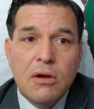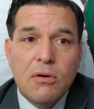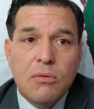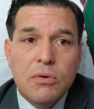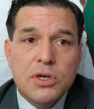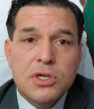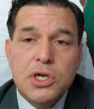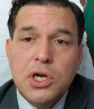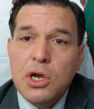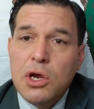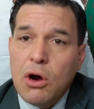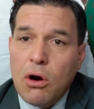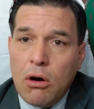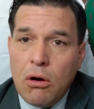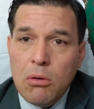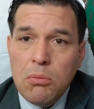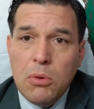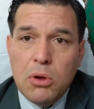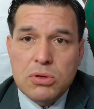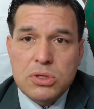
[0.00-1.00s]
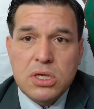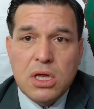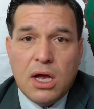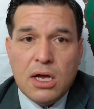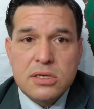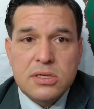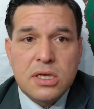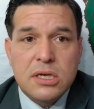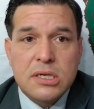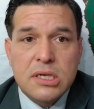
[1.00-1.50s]
when she almost
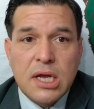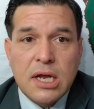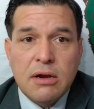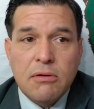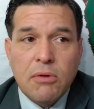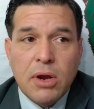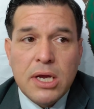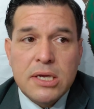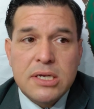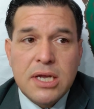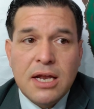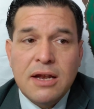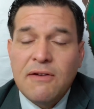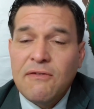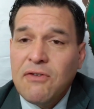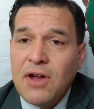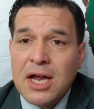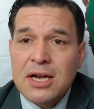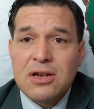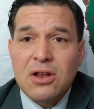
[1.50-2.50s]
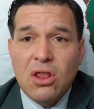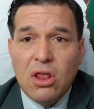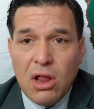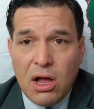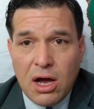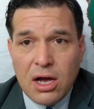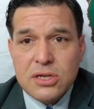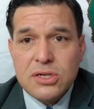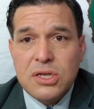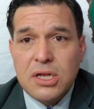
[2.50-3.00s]
lost the Senate race and in fact
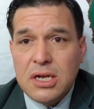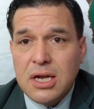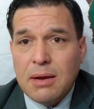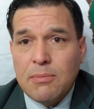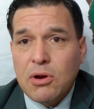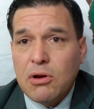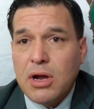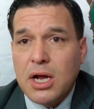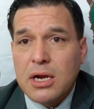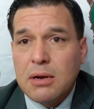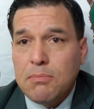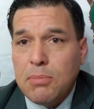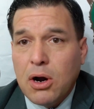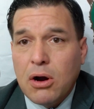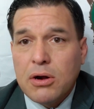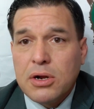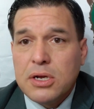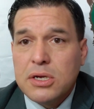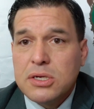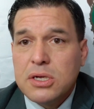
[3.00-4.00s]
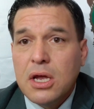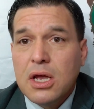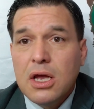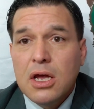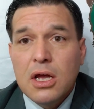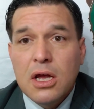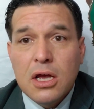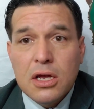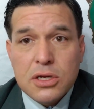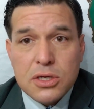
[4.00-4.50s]
lost the Democratic Party's
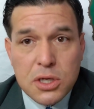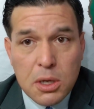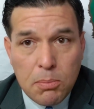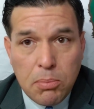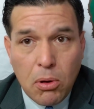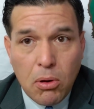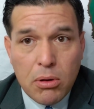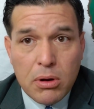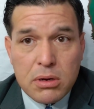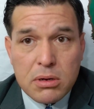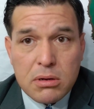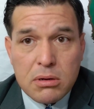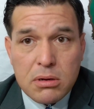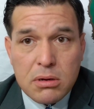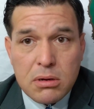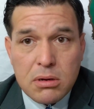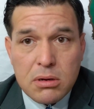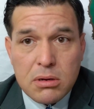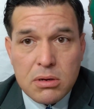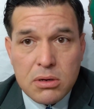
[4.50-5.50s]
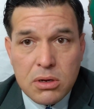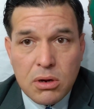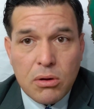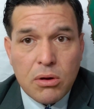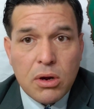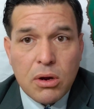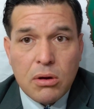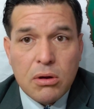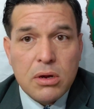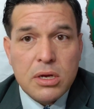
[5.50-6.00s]
support
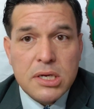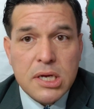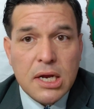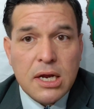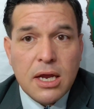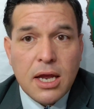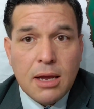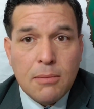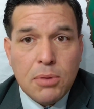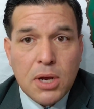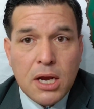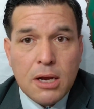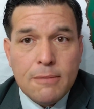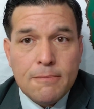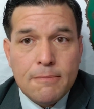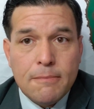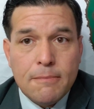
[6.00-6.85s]
during her Senate campaign?